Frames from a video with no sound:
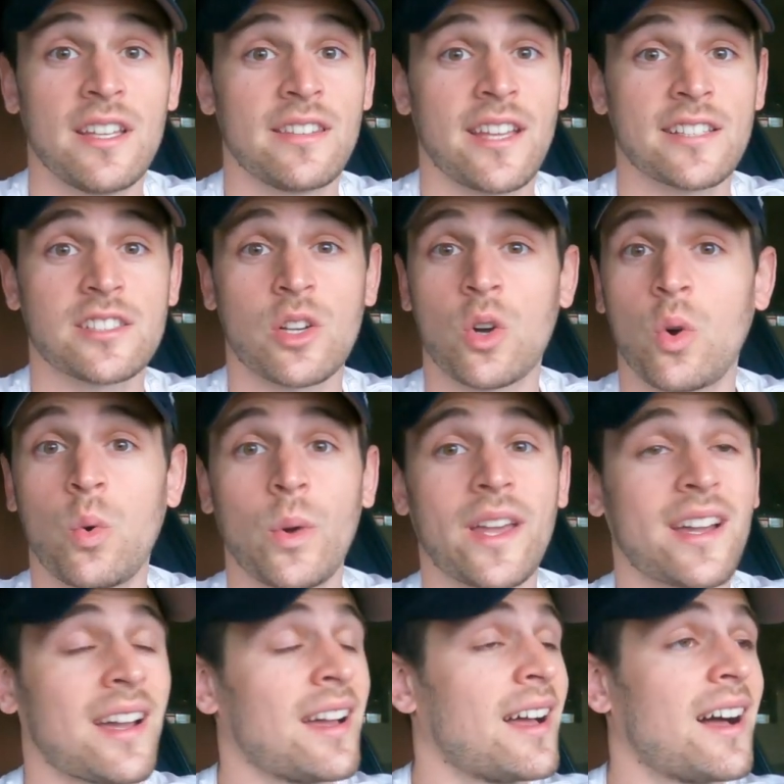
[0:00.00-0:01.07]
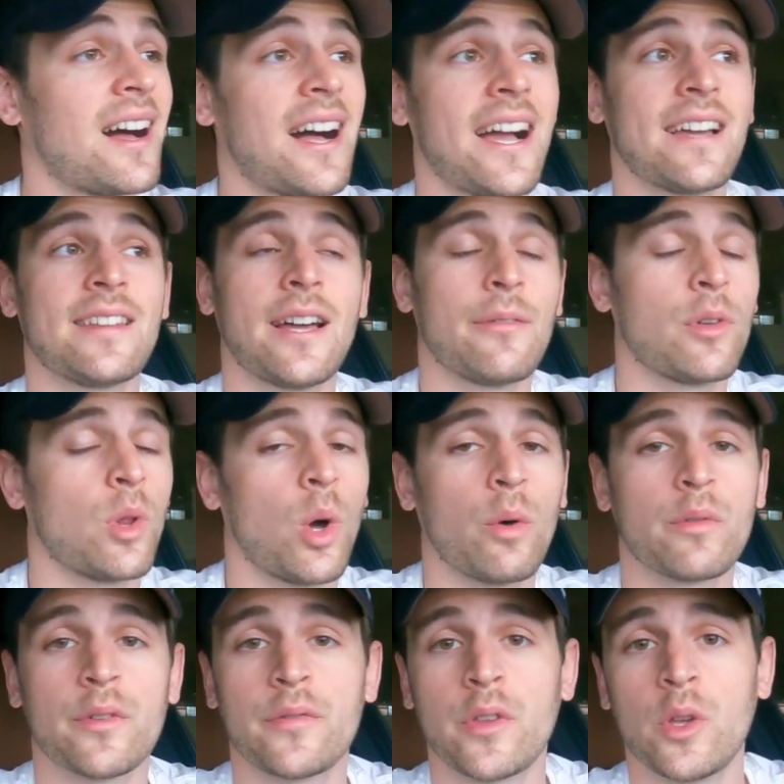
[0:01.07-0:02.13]
That's a quick high level
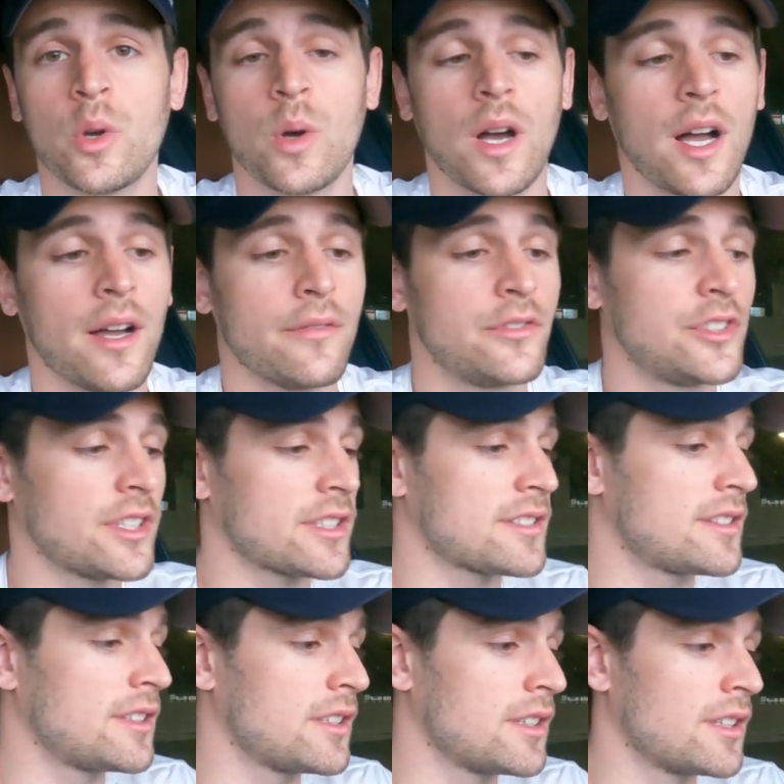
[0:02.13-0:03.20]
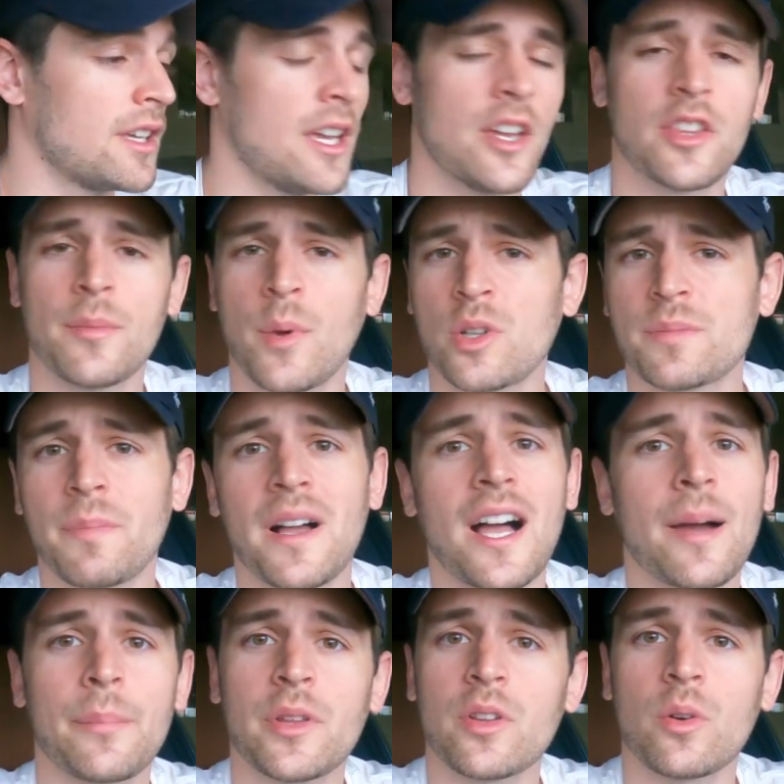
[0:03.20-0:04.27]
overview of just the, the most
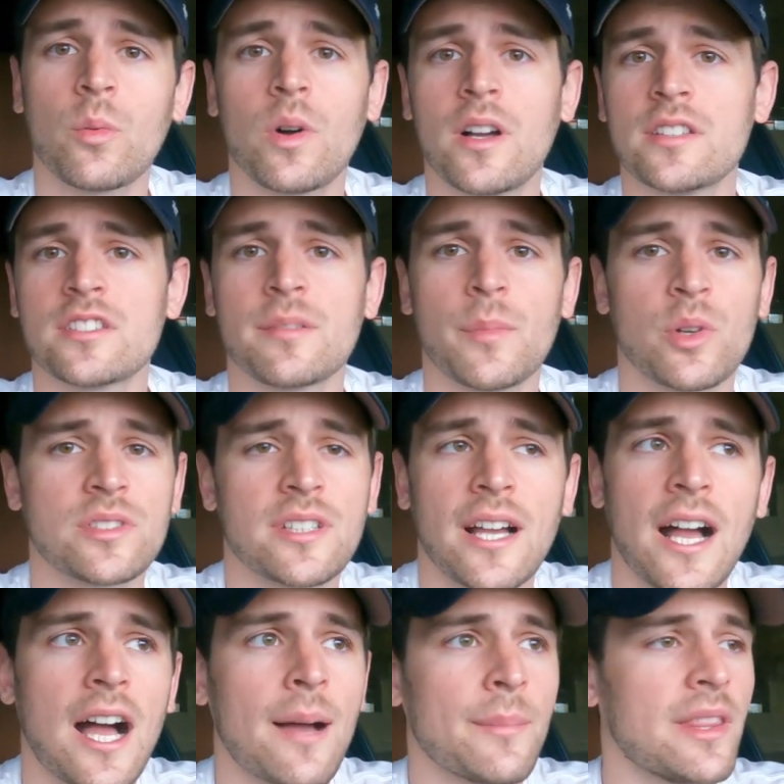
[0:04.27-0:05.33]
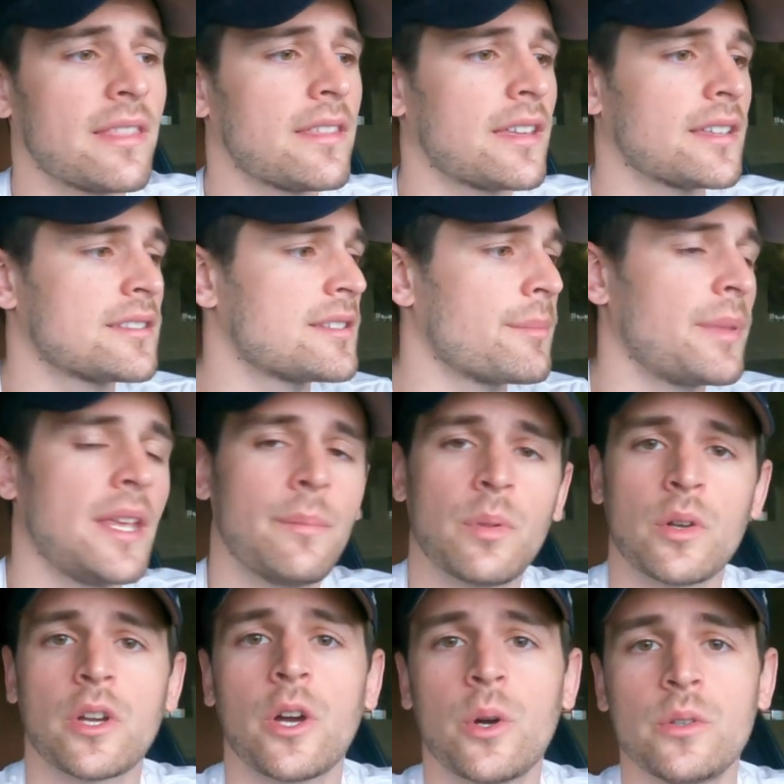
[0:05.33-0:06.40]
popular ones, the most common things that
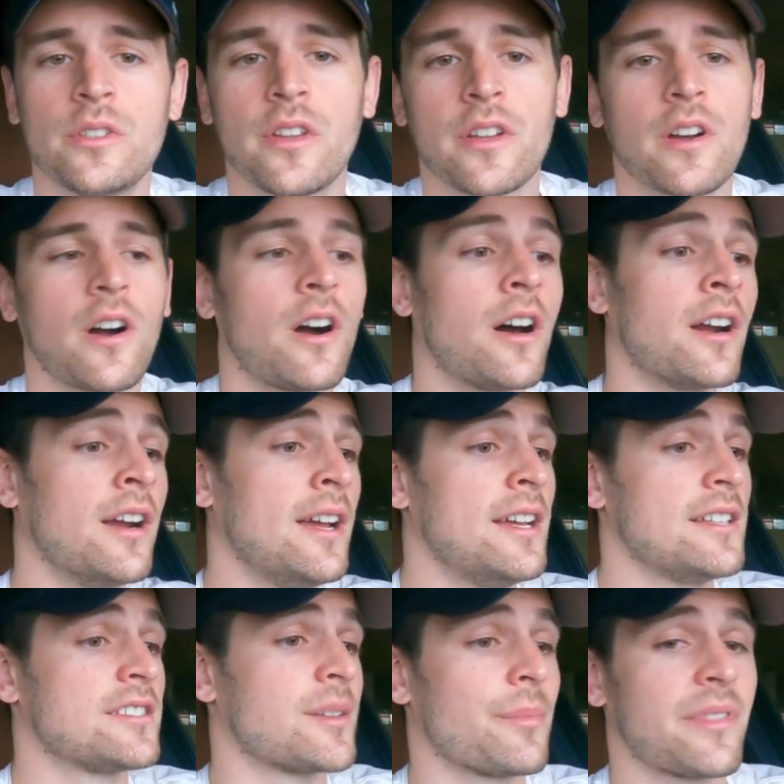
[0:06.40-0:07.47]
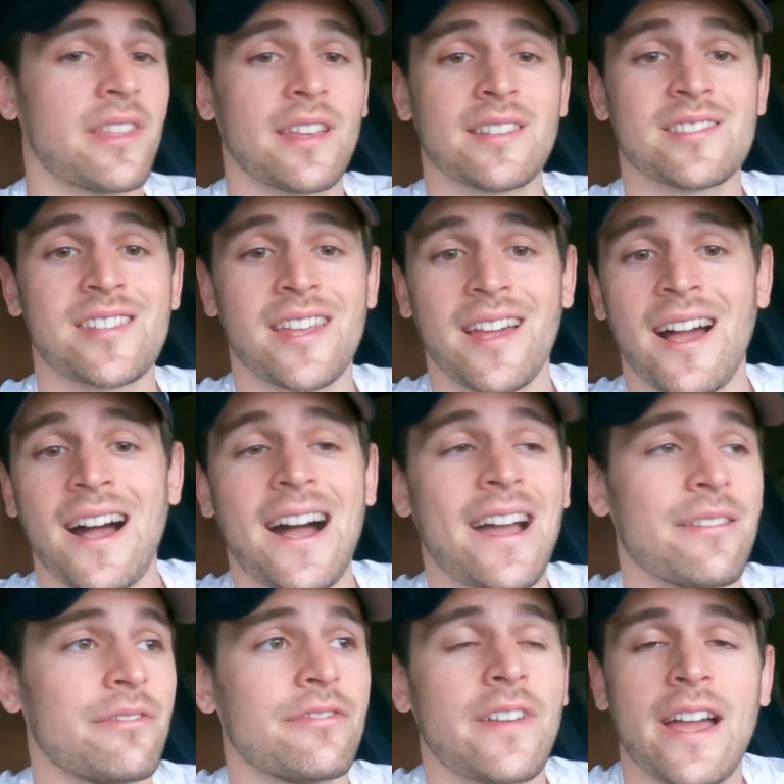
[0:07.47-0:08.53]
people code to the car, some things that
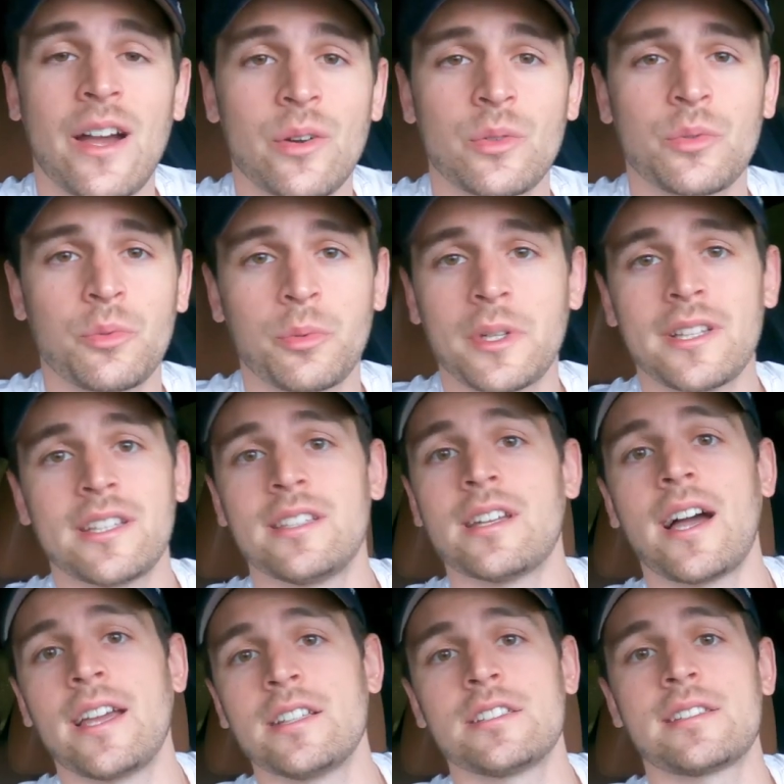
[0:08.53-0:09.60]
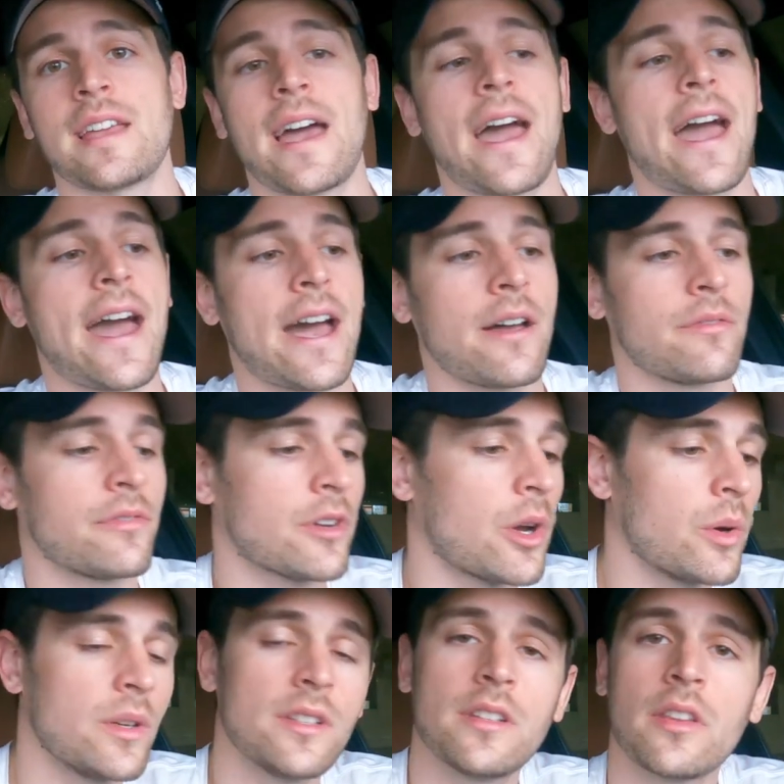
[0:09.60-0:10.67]
i found really nice to have
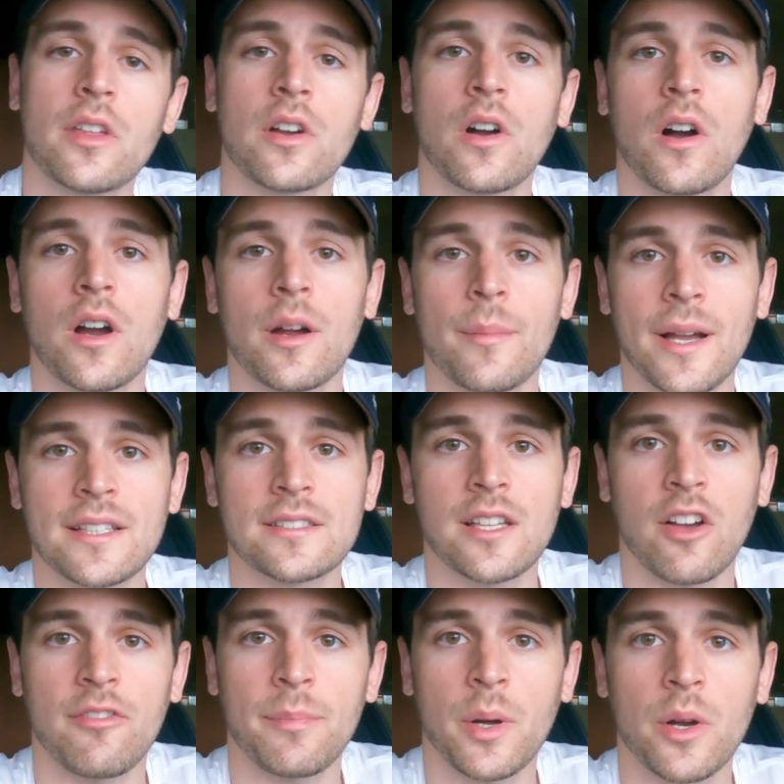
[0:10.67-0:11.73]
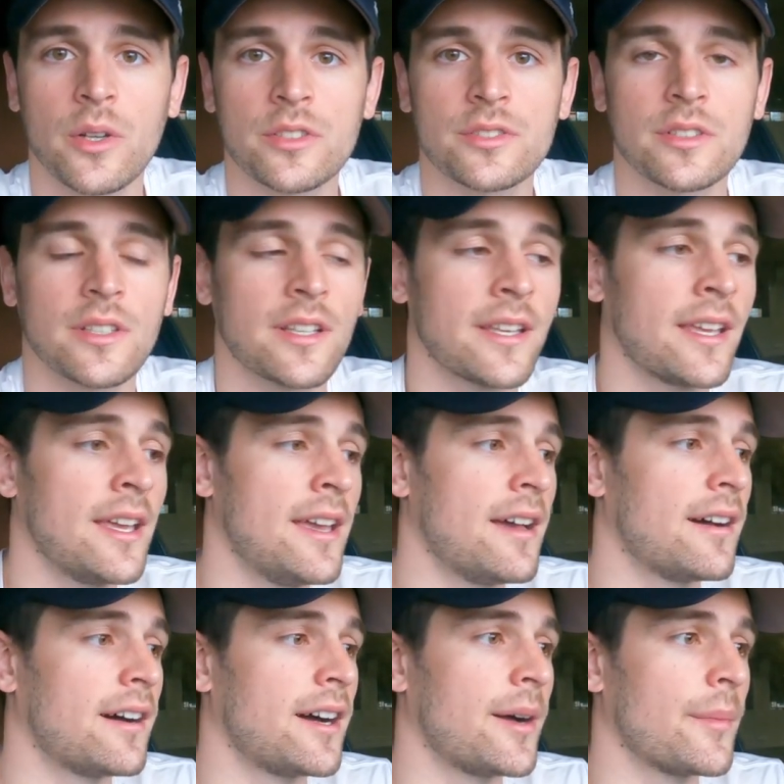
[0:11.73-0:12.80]
coded to the car myself personally,
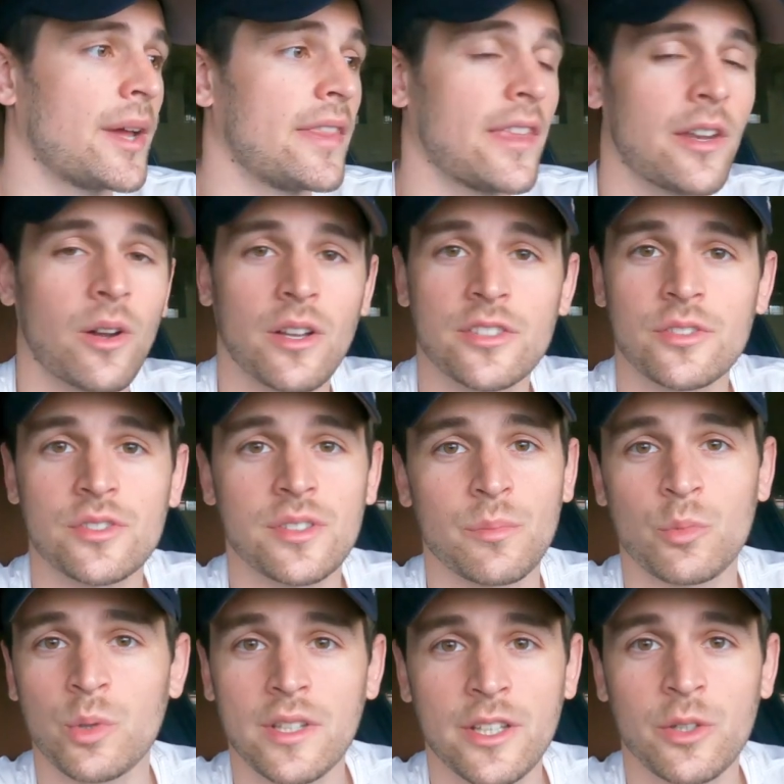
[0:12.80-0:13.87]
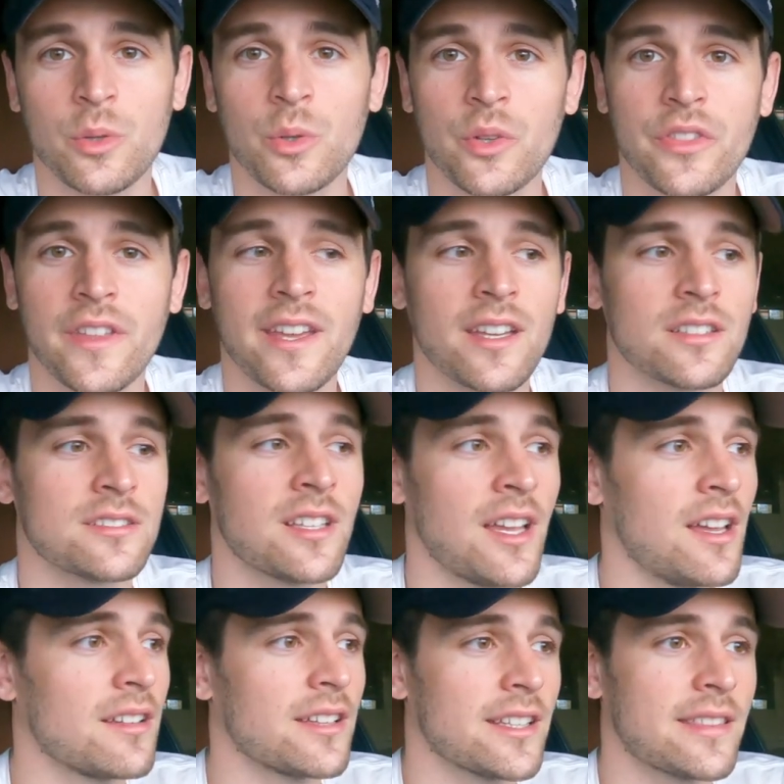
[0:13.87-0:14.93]
um, and then also some really cool things
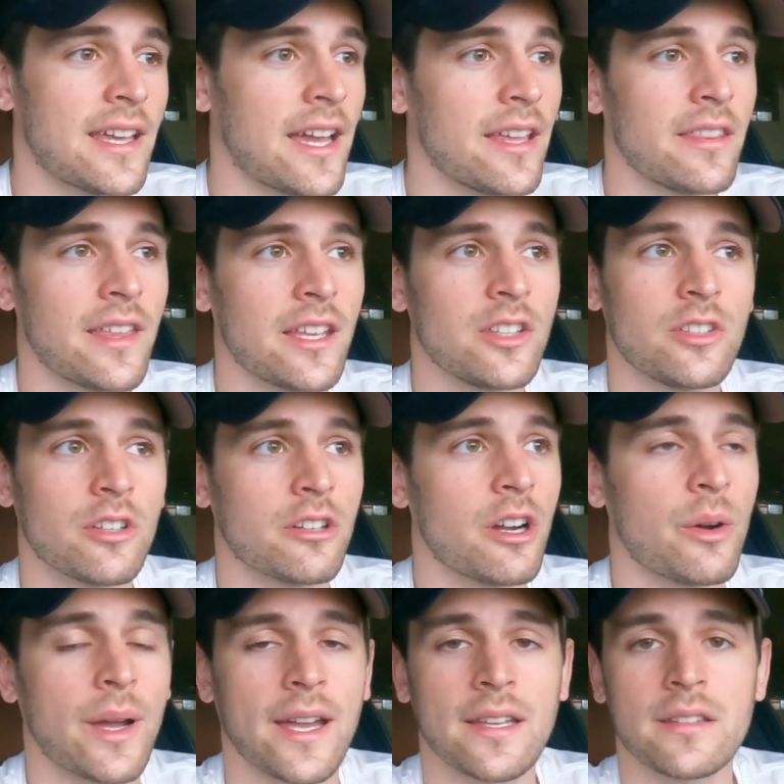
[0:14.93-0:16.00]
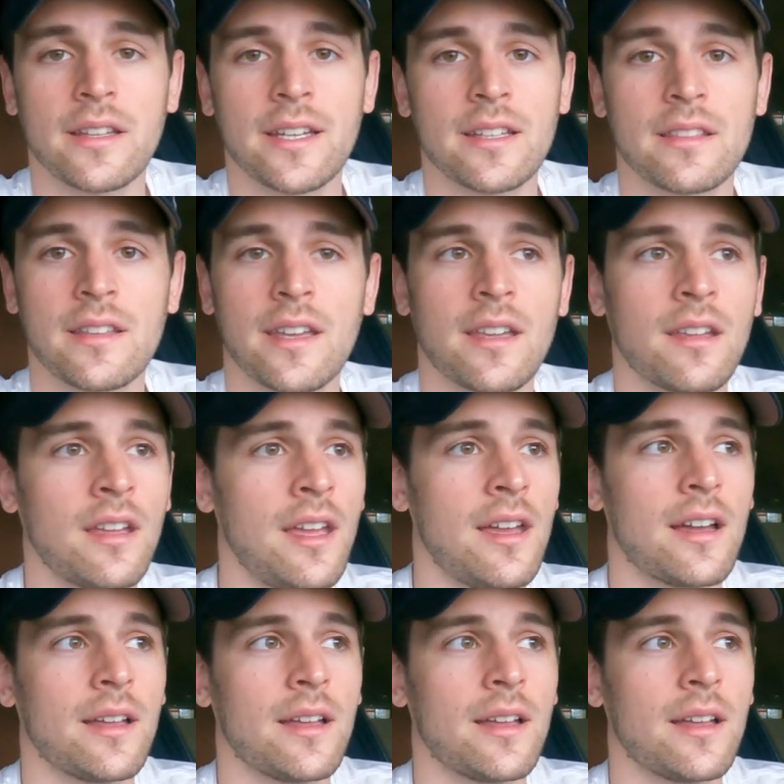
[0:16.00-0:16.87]
like that, that Euro headlight thing.